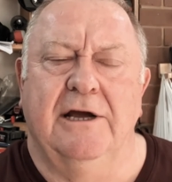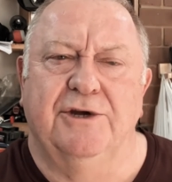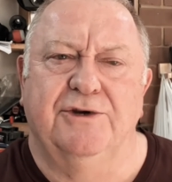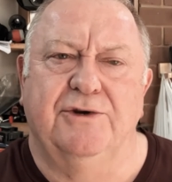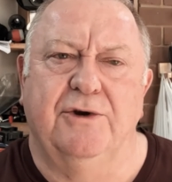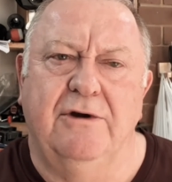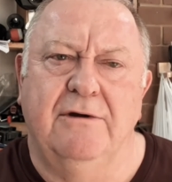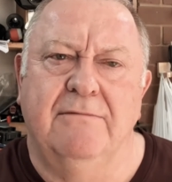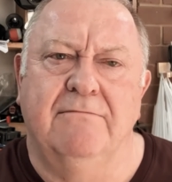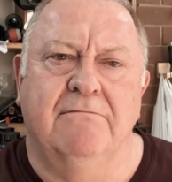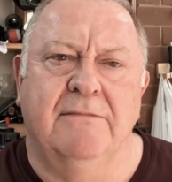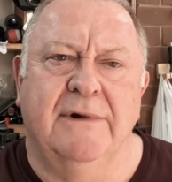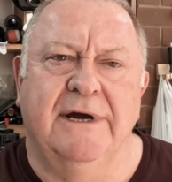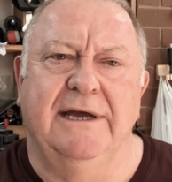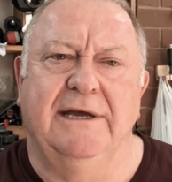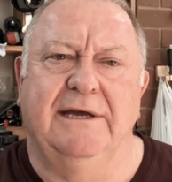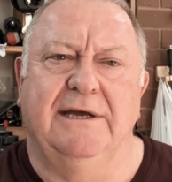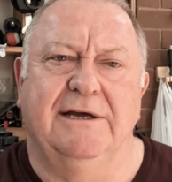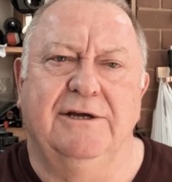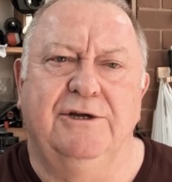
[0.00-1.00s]
So you
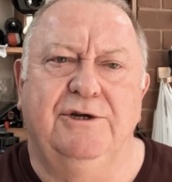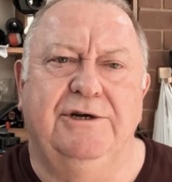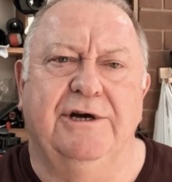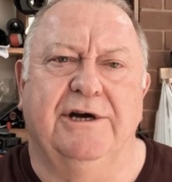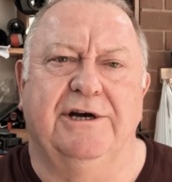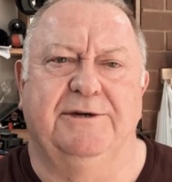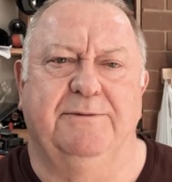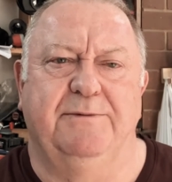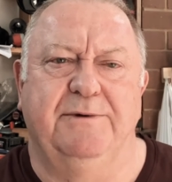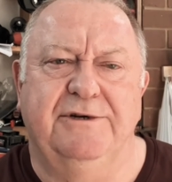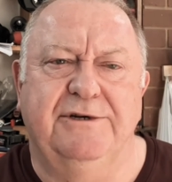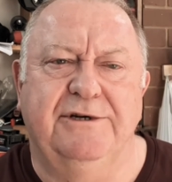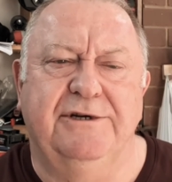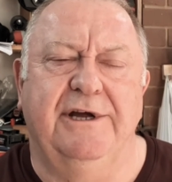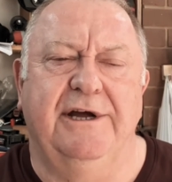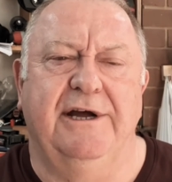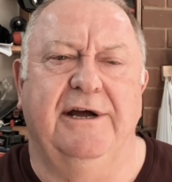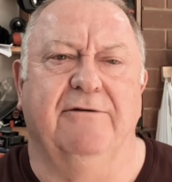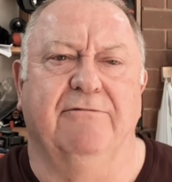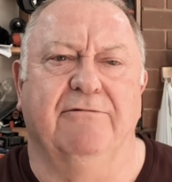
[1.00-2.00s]
make adjustments
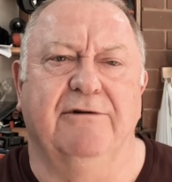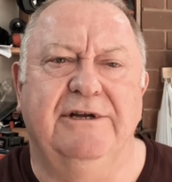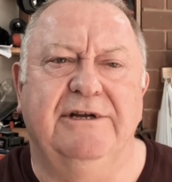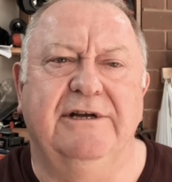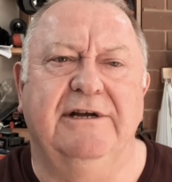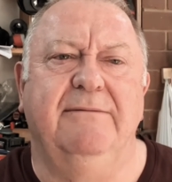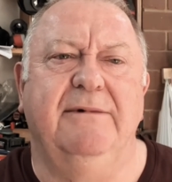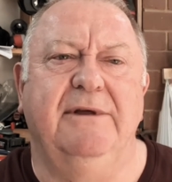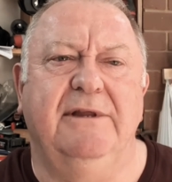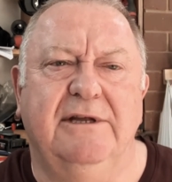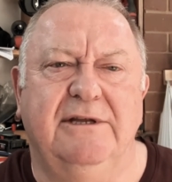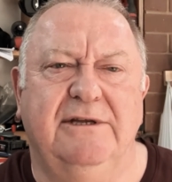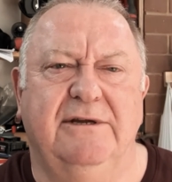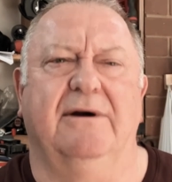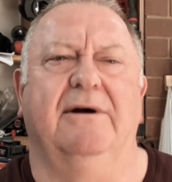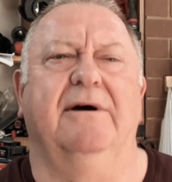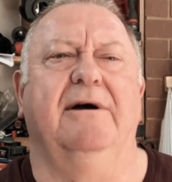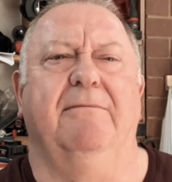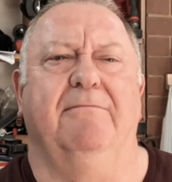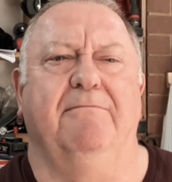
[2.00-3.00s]
now, redeeming the
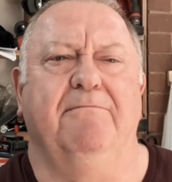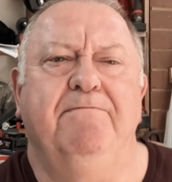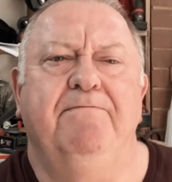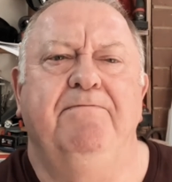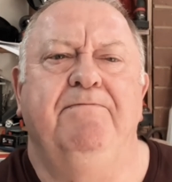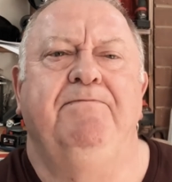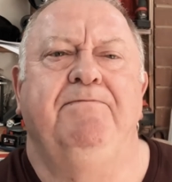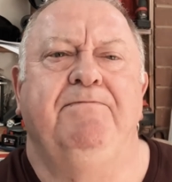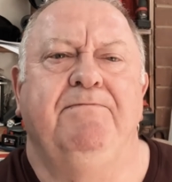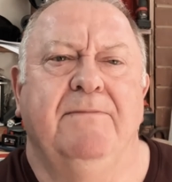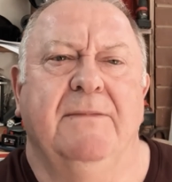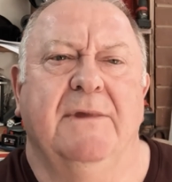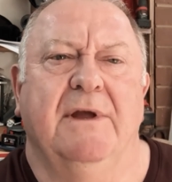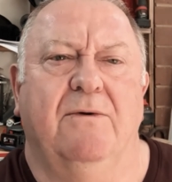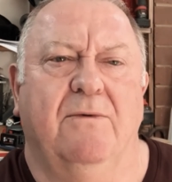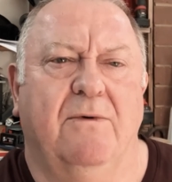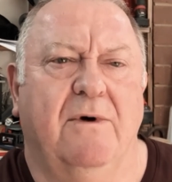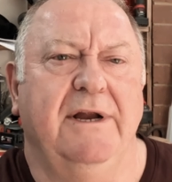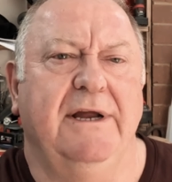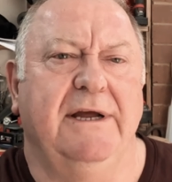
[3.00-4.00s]
time
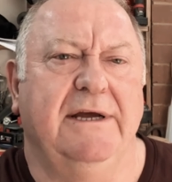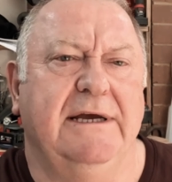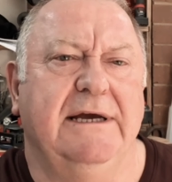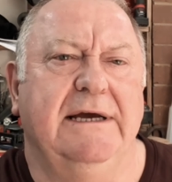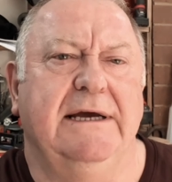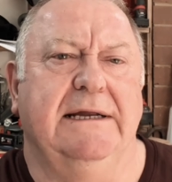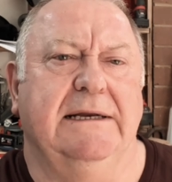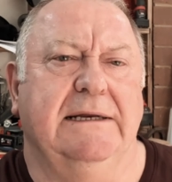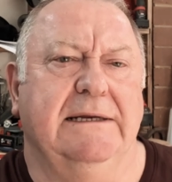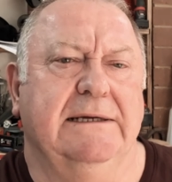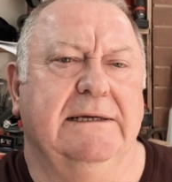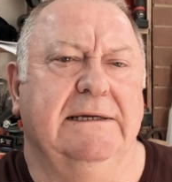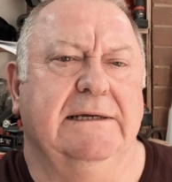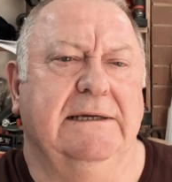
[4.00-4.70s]
while you can,